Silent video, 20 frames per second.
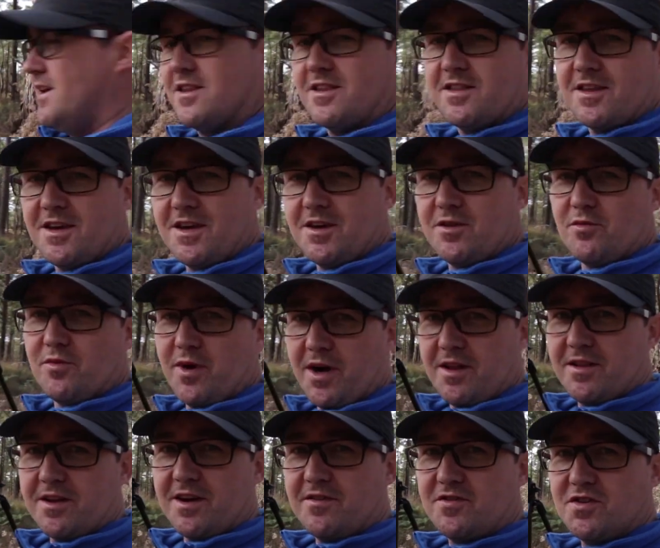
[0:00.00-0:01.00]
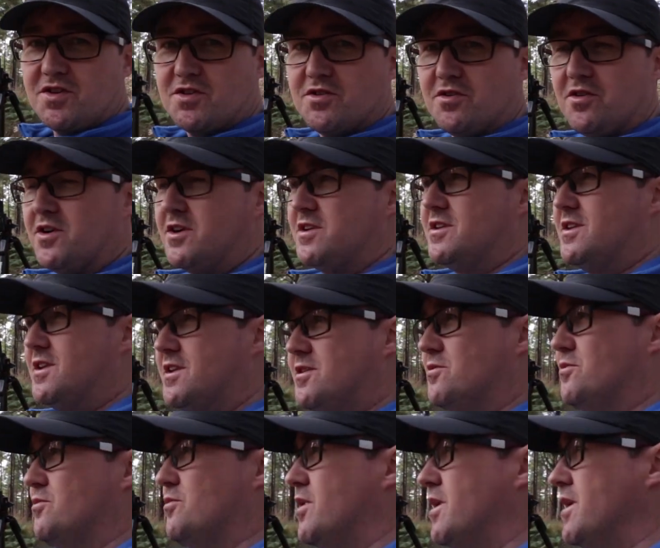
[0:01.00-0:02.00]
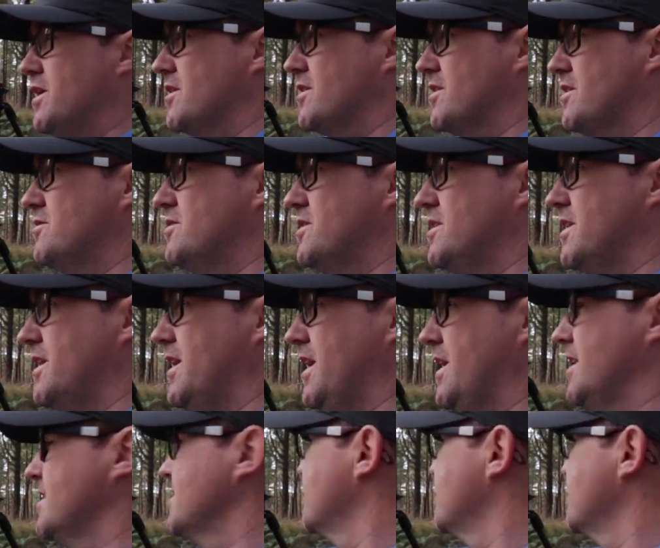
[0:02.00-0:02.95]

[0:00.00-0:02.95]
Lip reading: the wildlife shot didn't work, I couldn't get